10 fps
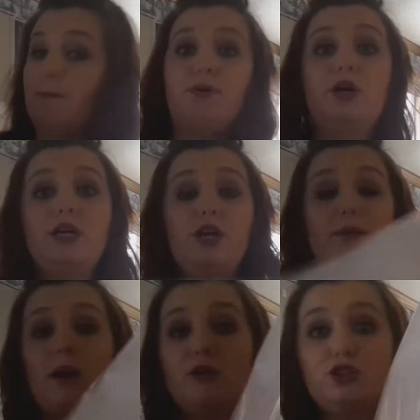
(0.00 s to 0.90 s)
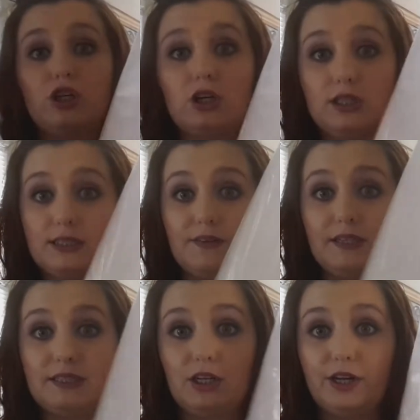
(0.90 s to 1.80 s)
Put your brochures in
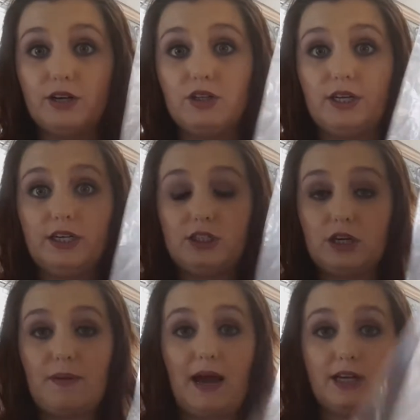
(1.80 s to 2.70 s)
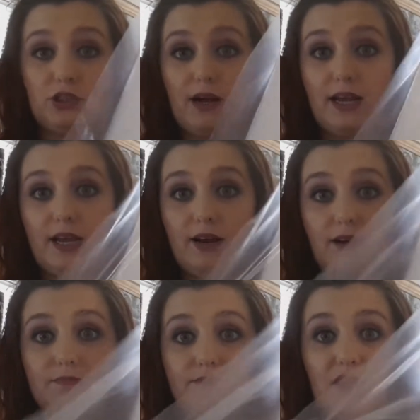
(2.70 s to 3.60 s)
these clear literature bags right
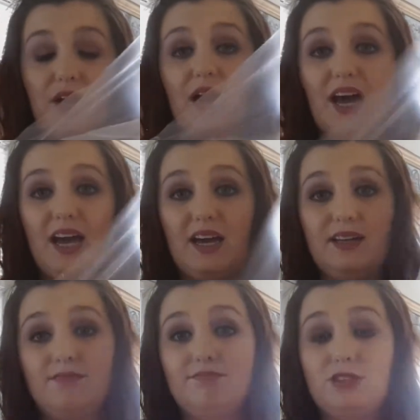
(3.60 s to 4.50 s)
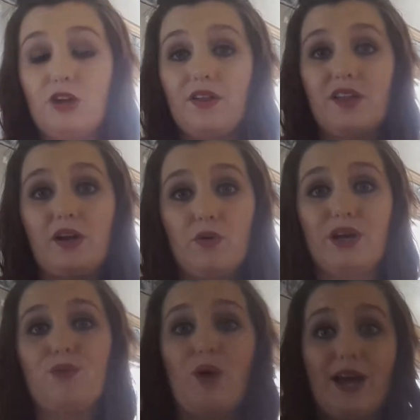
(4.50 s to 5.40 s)
here, and so that they don't
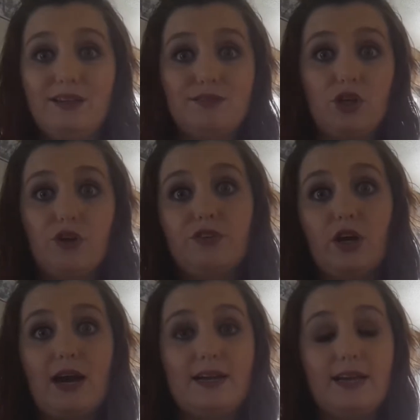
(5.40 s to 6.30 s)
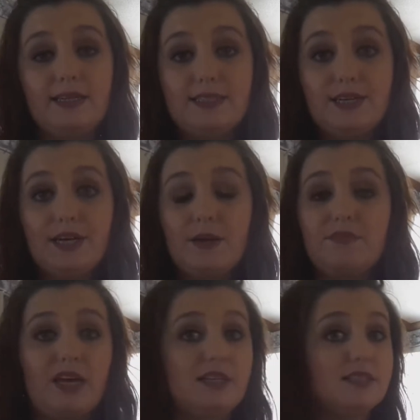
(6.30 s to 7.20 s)
get wet. So if they're at an
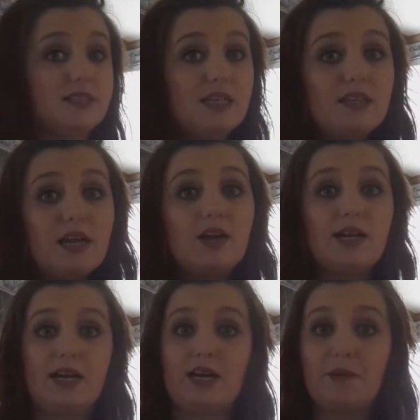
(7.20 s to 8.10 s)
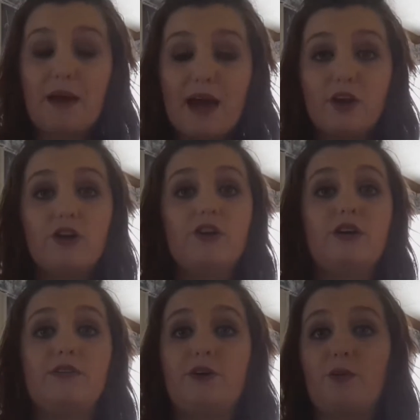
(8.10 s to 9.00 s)
ATM, they can sit there. It ain't gonna matter.
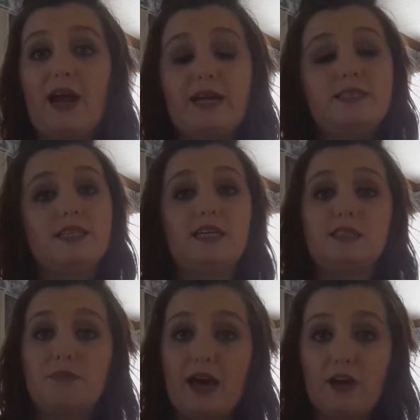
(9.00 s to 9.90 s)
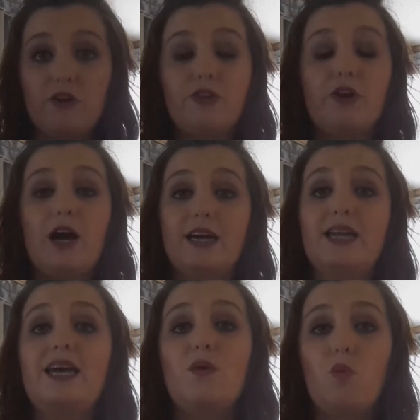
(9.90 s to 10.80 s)
If it rains, it doesn't matter. They're not
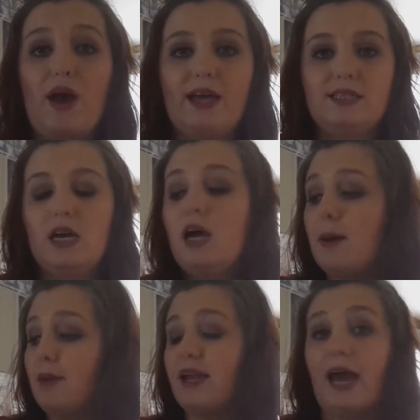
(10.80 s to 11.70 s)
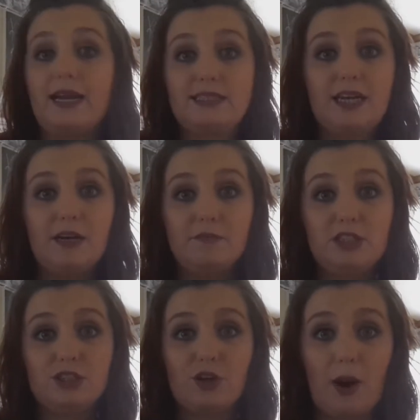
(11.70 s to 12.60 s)
gonna get wet. But ATMs
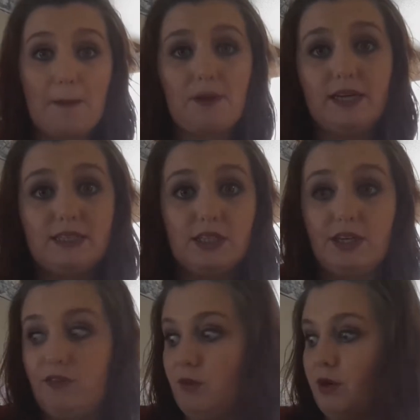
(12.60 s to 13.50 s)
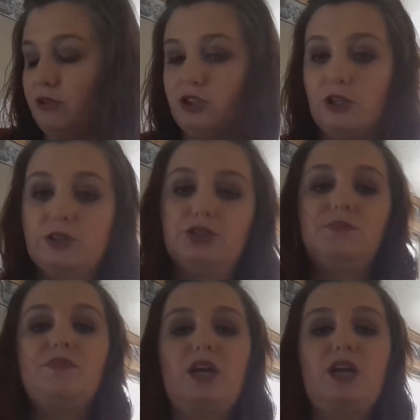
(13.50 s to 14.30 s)
is a great place to leave your brochures.